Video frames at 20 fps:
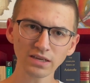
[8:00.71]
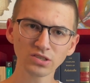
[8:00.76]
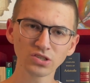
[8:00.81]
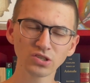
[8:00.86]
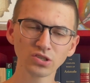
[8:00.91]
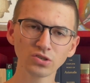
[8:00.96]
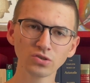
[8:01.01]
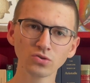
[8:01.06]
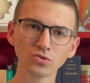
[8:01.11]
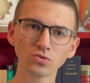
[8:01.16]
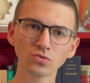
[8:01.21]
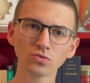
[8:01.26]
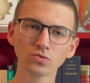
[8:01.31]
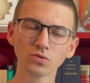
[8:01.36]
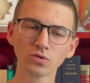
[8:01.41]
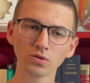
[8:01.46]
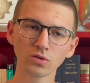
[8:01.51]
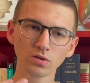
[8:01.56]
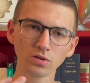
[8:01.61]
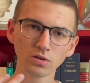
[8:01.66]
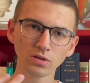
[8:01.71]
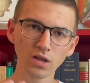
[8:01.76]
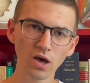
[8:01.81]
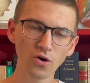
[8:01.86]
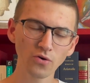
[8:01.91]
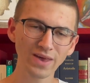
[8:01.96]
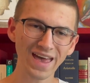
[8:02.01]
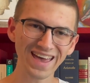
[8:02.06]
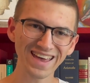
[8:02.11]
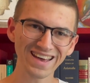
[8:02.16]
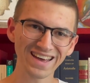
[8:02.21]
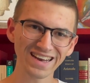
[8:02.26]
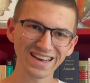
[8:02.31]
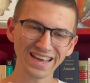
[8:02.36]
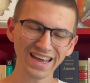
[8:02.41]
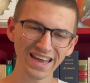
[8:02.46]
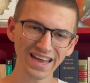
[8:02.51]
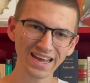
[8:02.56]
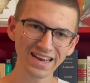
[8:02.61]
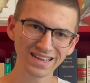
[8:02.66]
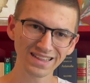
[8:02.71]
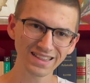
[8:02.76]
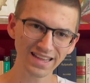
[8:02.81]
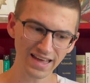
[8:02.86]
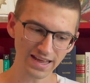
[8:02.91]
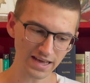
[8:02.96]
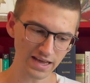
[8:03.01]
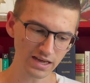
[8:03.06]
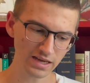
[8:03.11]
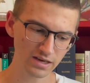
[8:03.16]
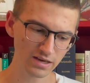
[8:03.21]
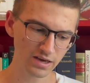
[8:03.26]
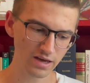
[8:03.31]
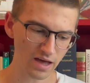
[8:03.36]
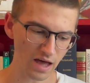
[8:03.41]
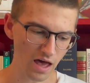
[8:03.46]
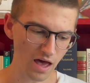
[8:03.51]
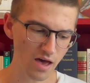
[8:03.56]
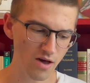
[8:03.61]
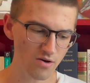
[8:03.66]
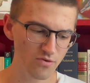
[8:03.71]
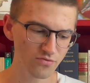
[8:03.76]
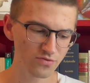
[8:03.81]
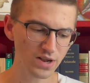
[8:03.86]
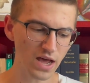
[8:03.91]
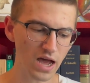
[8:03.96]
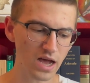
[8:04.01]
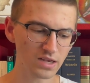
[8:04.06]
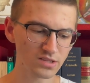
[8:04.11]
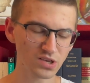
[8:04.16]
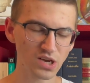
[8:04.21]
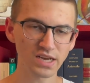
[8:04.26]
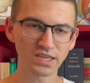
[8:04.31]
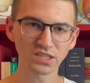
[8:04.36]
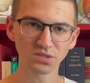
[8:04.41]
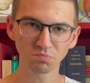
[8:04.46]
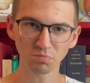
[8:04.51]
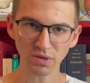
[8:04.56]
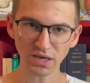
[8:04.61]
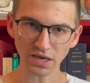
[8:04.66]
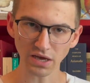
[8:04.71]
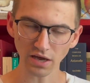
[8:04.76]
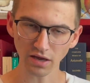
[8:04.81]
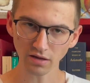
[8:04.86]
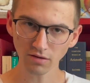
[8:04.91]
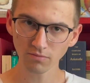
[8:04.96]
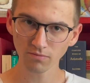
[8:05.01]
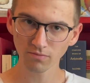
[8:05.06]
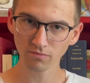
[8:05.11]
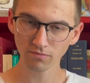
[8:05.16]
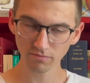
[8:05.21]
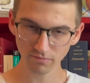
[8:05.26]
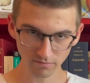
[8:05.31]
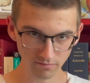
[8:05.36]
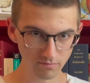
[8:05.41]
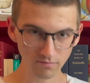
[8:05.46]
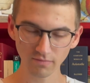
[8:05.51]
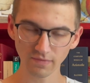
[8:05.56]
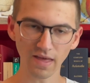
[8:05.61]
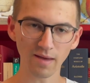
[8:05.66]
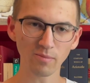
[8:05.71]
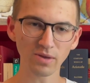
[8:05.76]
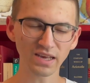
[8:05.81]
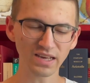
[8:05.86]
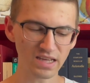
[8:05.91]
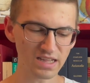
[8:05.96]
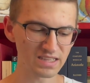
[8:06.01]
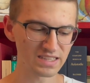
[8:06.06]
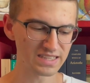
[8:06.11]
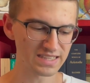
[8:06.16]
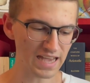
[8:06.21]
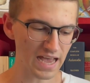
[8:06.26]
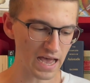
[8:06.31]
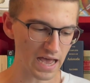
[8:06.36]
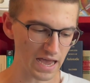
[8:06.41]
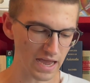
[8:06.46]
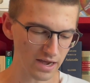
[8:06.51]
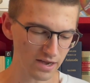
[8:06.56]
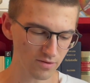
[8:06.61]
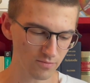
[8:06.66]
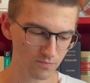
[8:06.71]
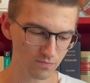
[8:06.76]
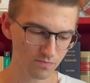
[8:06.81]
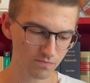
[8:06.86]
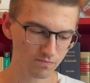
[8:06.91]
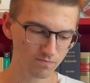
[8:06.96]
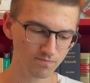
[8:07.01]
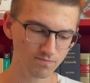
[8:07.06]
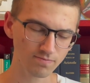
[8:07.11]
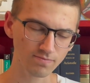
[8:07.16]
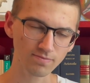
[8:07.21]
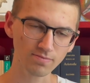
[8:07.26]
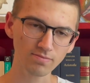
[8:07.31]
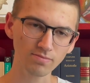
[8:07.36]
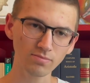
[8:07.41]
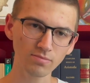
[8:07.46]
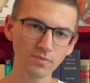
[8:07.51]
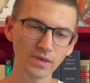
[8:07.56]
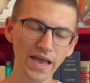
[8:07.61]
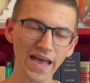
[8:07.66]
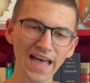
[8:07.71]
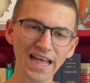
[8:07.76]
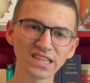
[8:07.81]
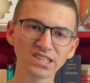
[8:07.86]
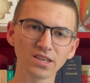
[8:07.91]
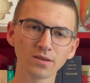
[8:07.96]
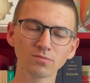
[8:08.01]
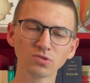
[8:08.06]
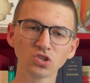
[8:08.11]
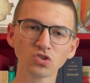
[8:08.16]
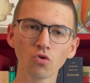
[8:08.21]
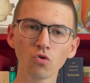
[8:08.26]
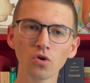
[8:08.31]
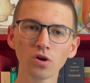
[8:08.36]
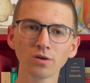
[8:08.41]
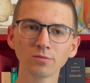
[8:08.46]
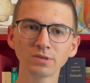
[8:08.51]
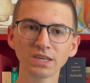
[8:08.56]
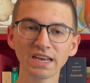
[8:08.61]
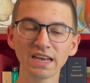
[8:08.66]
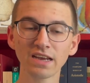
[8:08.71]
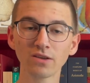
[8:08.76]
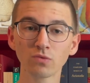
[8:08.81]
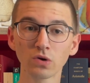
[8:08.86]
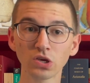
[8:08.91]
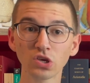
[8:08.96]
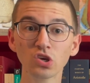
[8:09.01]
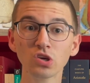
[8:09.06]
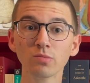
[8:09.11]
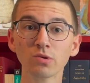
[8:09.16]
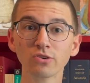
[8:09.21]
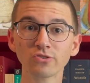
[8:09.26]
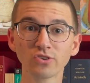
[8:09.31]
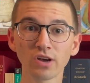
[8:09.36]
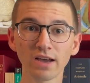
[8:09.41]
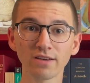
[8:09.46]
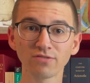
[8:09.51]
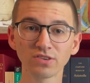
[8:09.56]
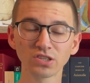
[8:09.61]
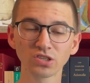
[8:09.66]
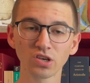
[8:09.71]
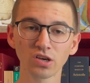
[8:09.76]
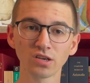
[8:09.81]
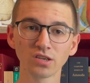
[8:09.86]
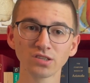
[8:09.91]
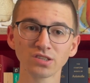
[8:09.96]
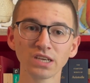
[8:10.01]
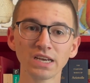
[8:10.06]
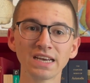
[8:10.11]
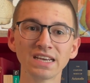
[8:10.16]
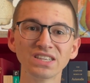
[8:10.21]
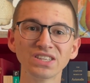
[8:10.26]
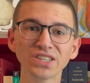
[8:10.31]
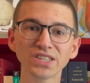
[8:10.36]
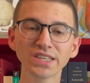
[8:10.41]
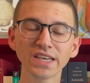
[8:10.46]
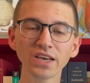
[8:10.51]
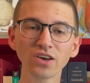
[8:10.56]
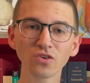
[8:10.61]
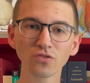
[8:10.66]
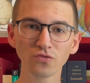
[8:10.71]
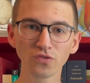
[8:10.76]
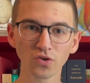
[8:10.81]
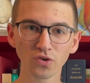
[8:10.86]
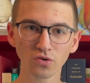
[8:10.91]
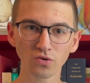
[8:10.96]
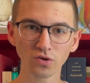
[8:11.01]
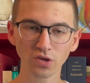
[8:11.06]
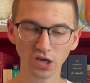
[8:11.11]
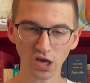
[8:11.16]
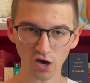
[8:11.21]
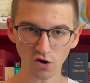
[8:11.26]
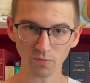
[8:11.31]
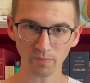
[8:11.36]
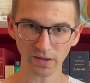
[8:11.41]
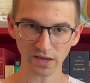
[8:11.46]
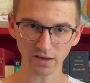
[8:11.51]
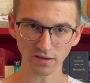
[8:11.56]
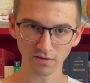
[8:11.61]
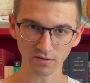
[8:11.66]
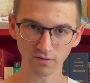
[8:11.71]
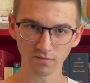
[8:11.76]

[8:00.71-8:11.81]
to locate an analytic of Dasein's being, that being its Sein, as absorbed in what Hubert Dreyfus calls skillful coping.